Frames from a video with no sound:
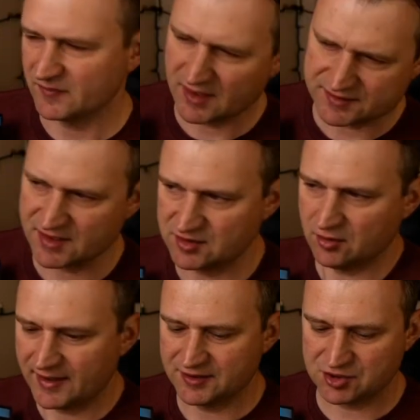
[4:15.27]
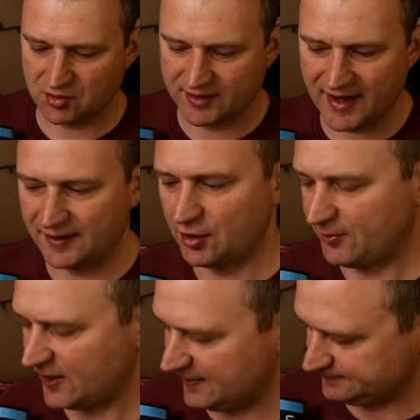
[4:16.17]
And they said, okay, sure, yeah,
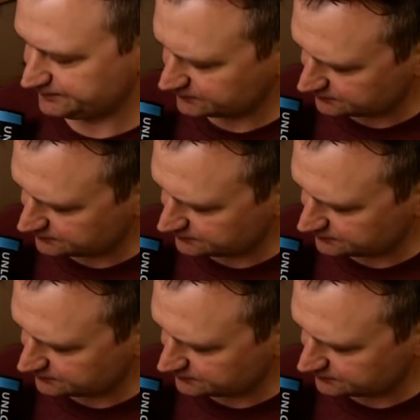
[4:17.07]
no problem.